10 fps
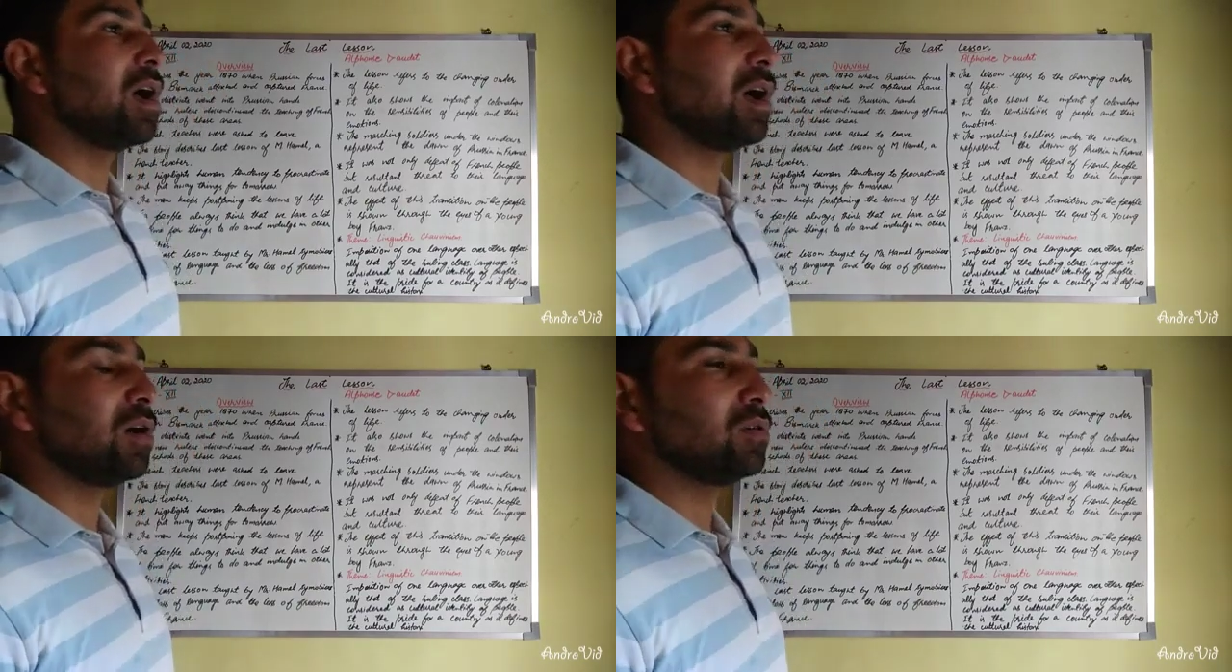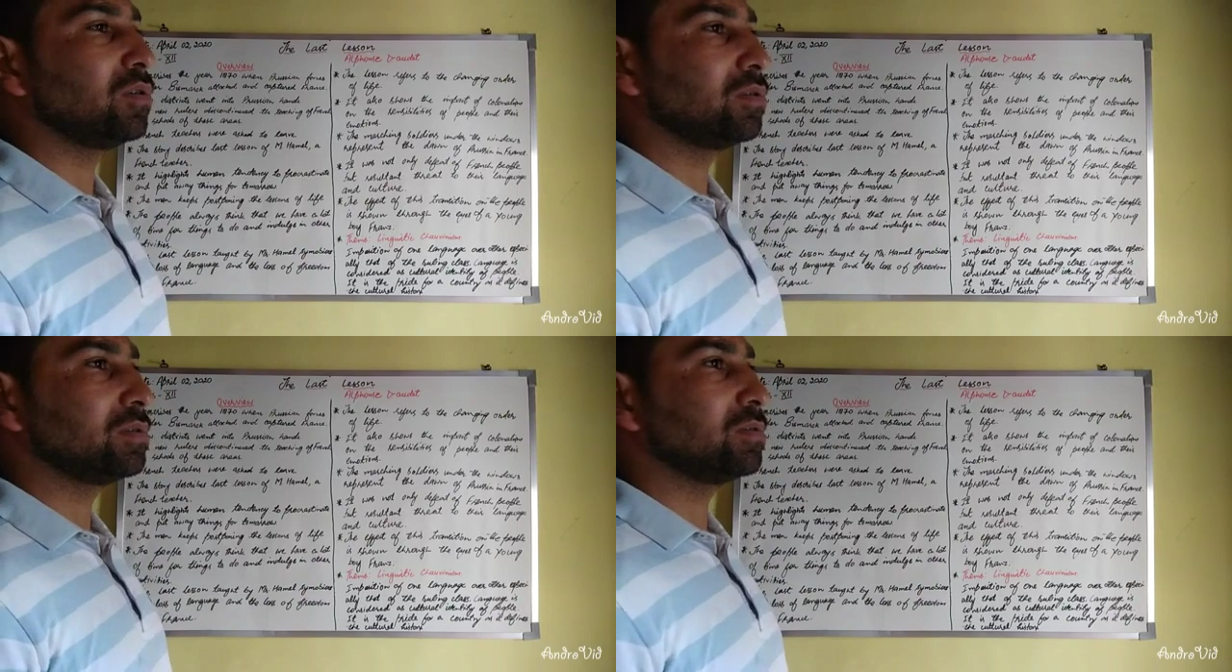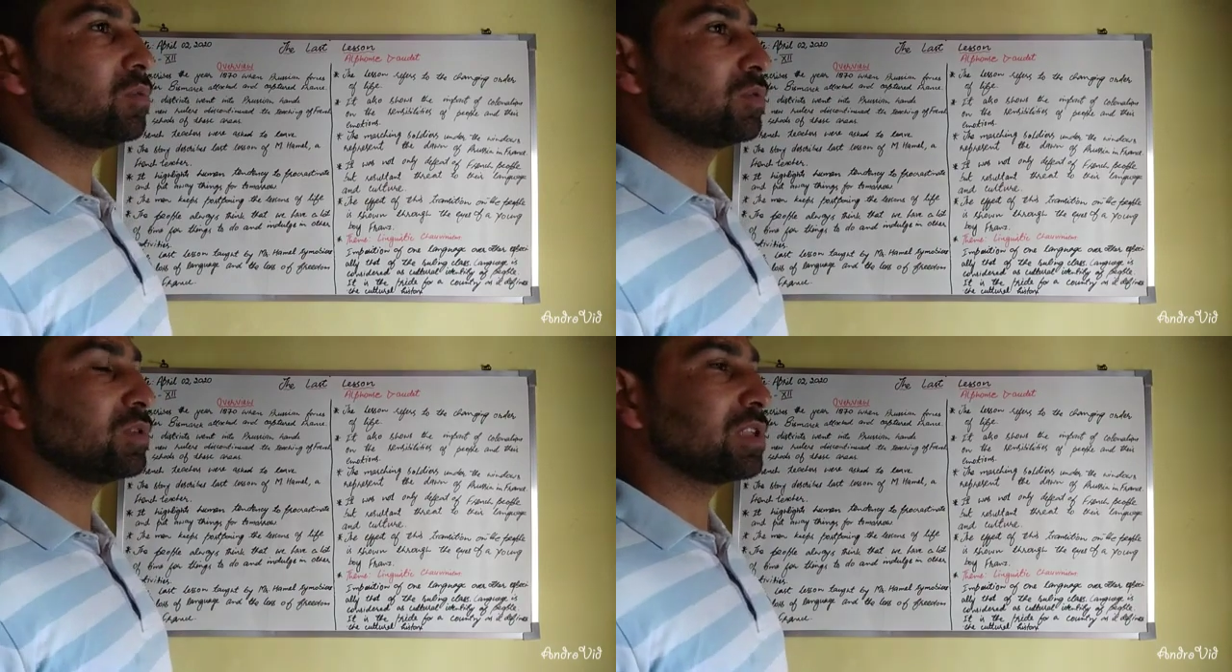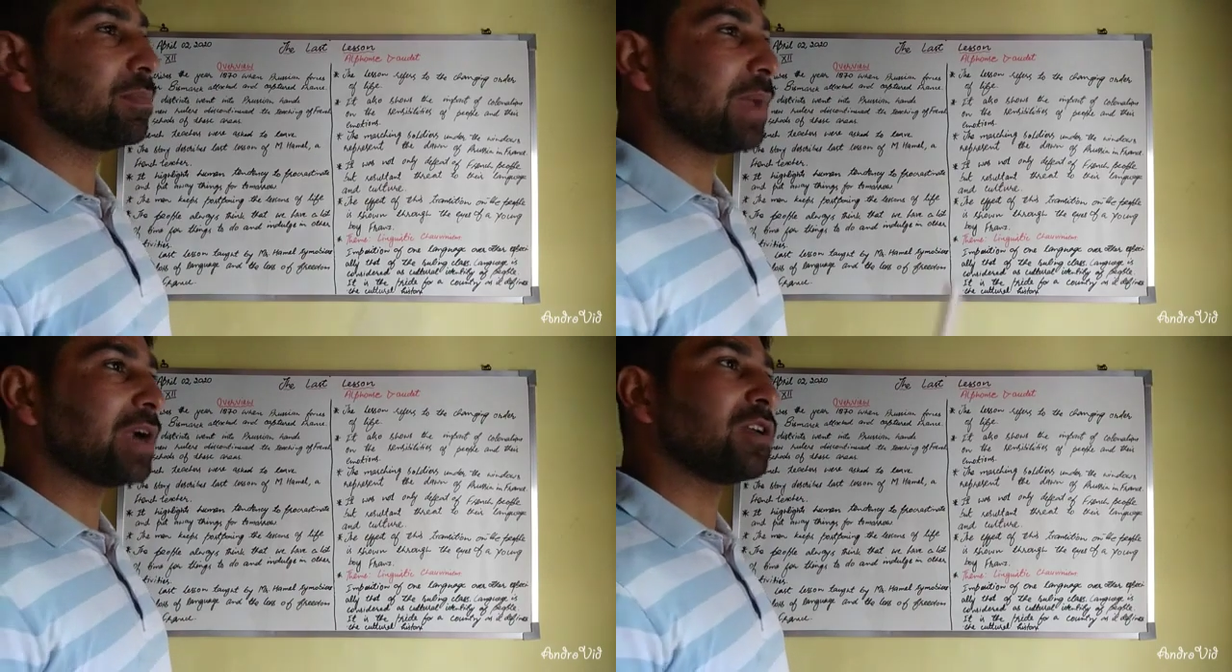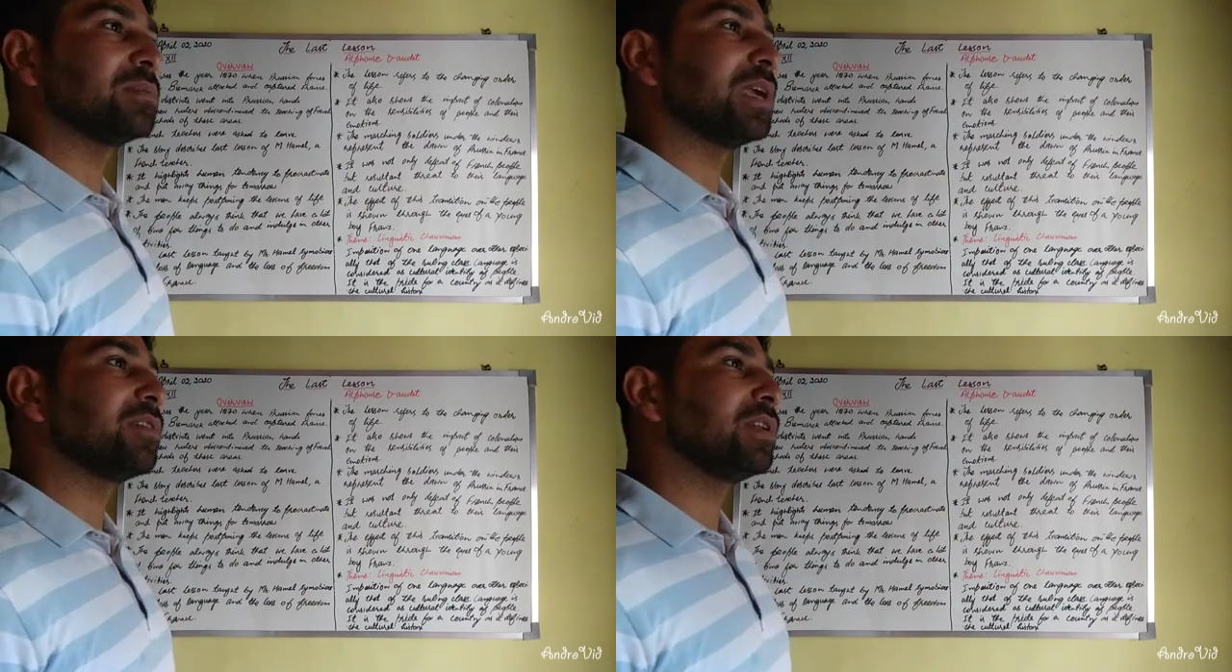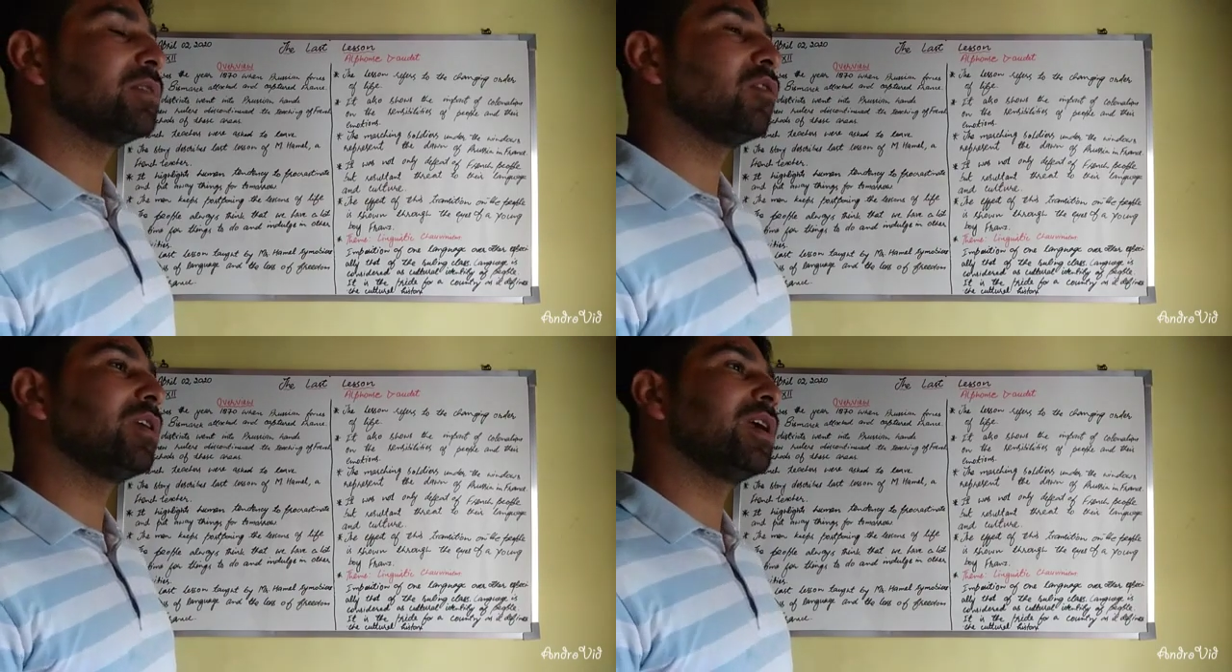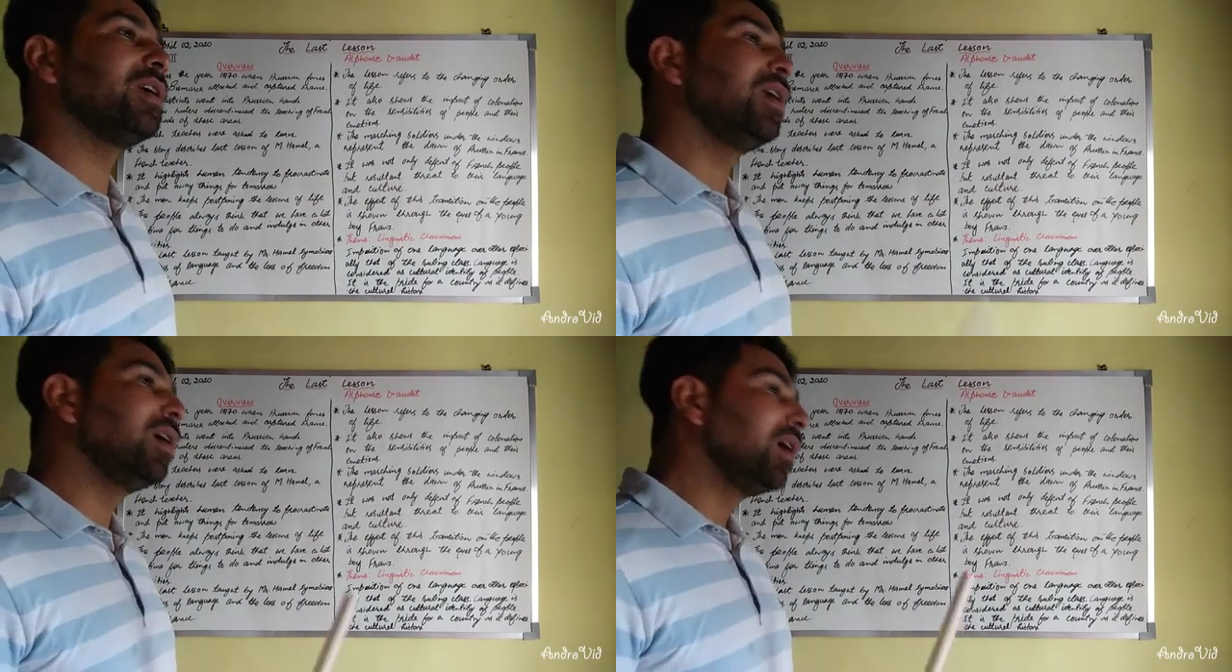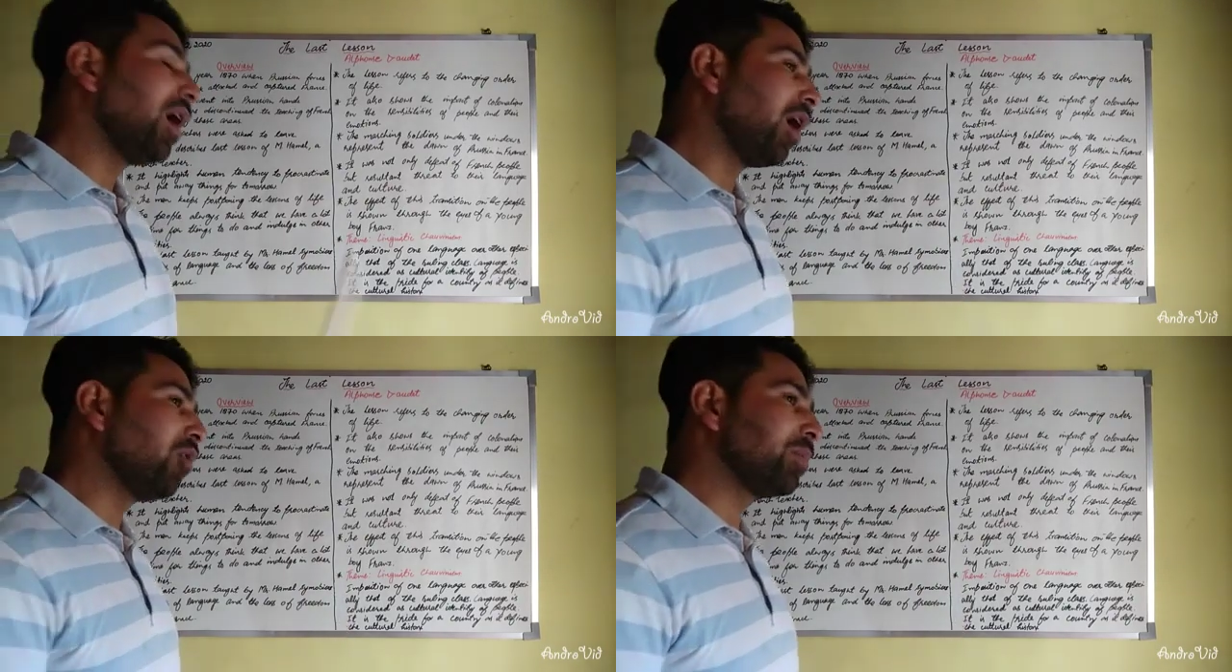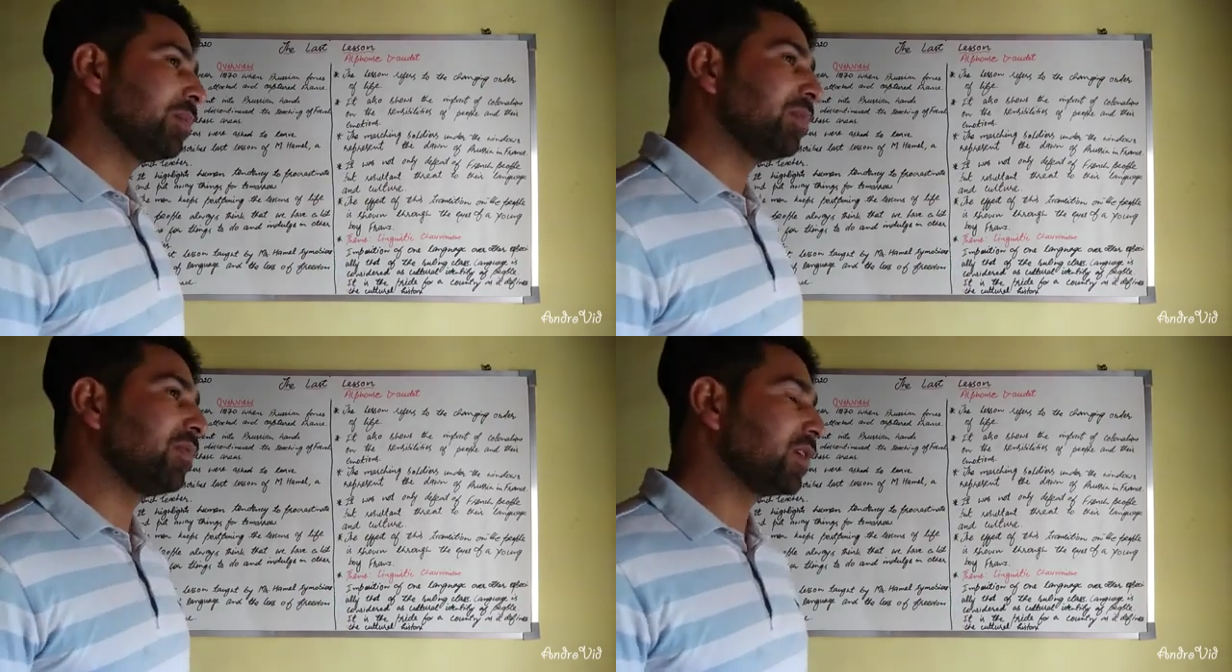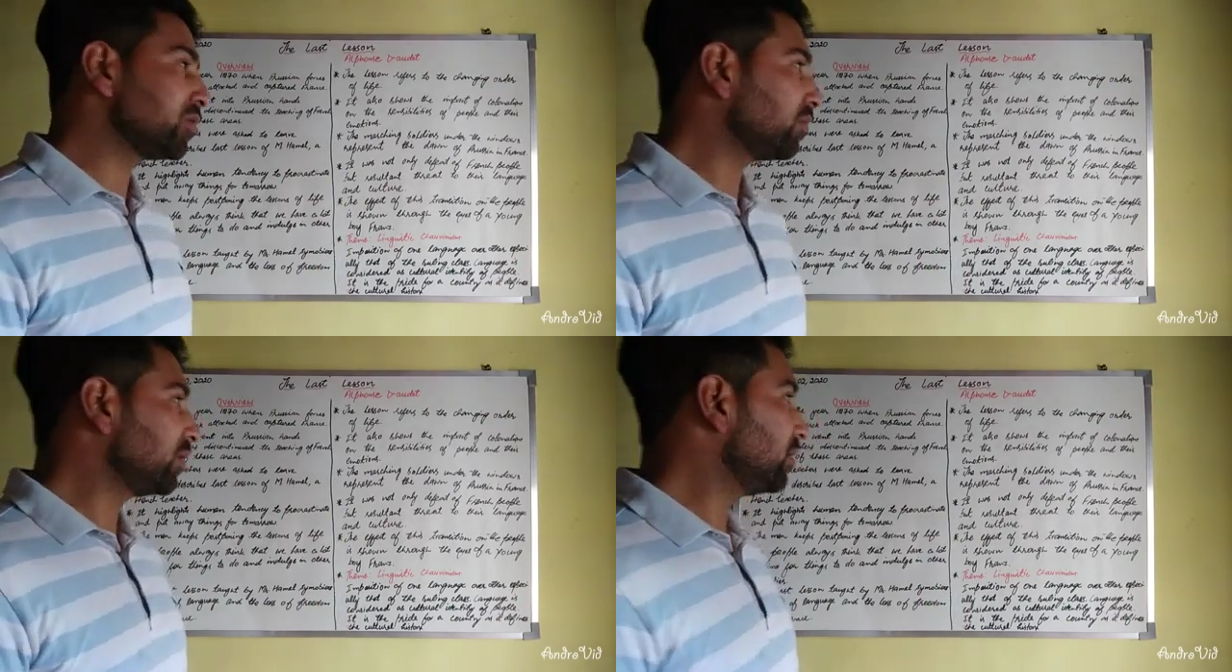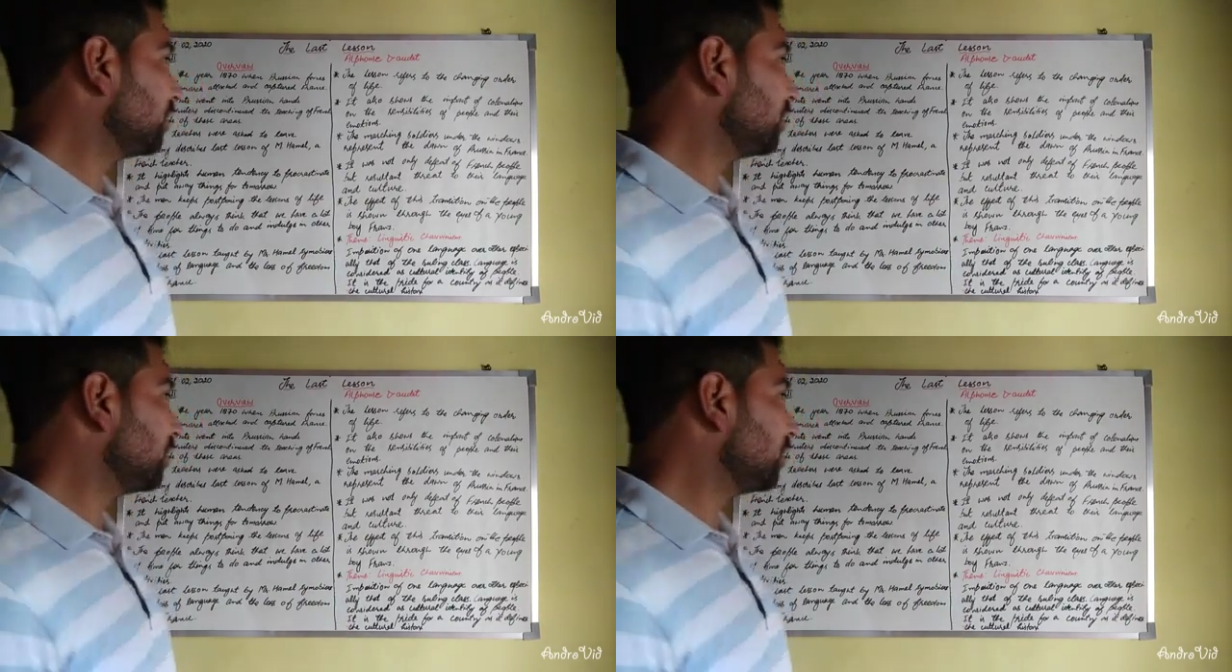what was the impact of that very war and how people faced over